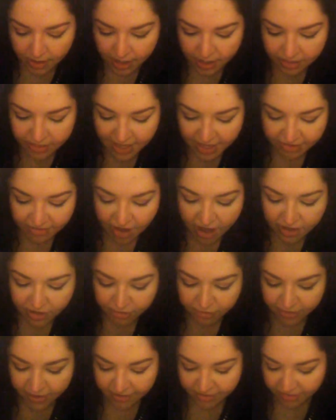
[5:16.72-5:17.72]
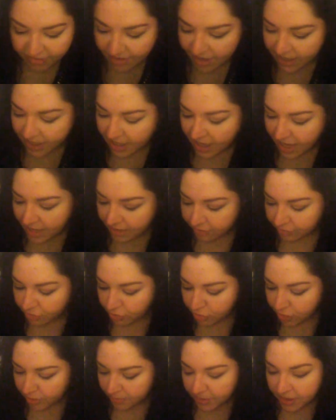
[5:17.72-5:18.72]
that's on your face as any kind of
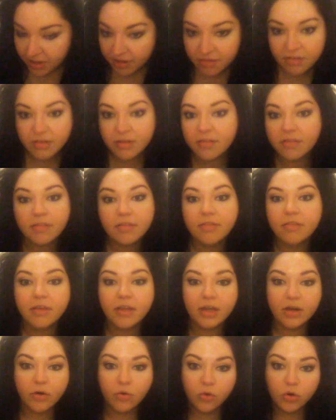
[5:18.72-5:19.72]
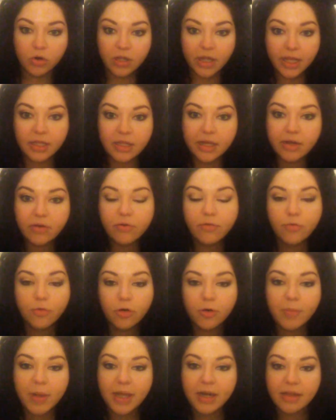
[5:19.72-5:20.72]
creamy consistency or like liquid
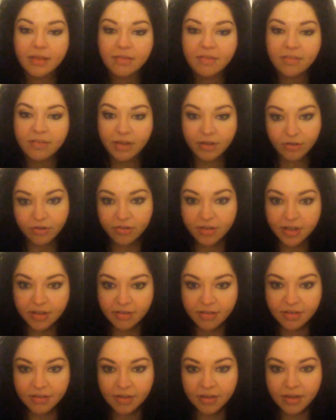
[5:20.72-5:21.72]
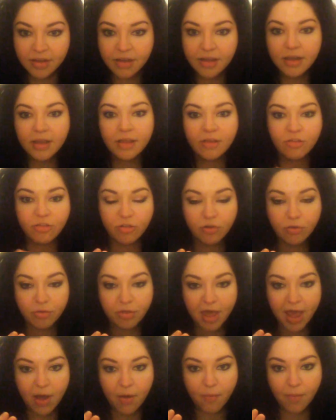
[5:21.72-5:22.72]
form, and it seals it. So
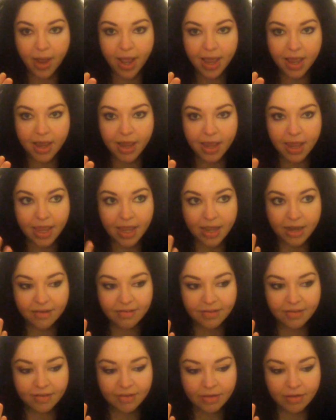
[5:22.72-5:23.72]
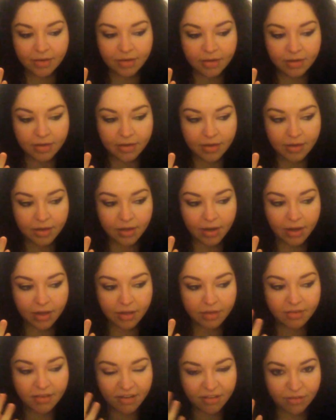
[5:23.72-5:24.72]
that way it
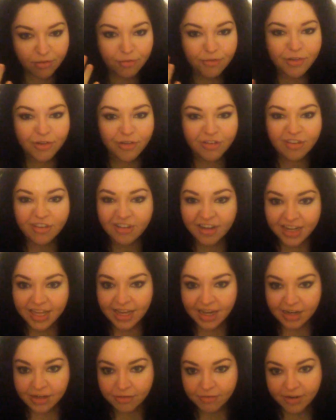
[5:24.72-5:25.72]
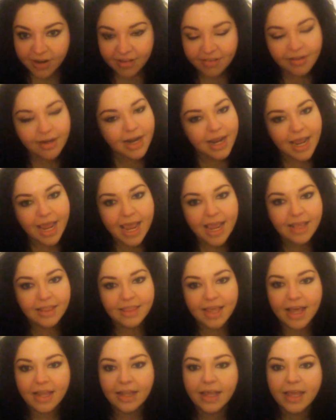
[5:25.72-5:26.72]
doesn't feel sticky on your face. And I
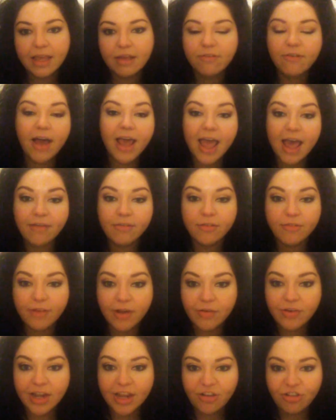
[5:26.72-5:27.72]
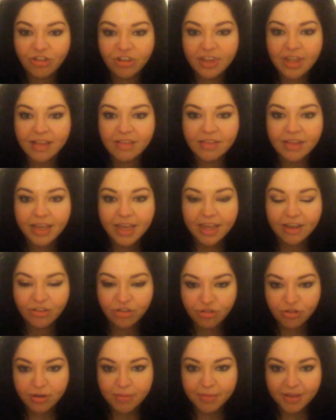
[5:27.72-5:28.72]
hate that. Like if I have a foundation that's like
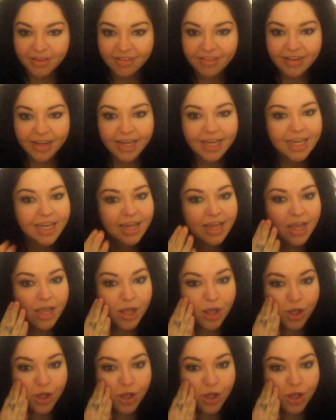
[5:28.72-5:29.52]
extremely sticky,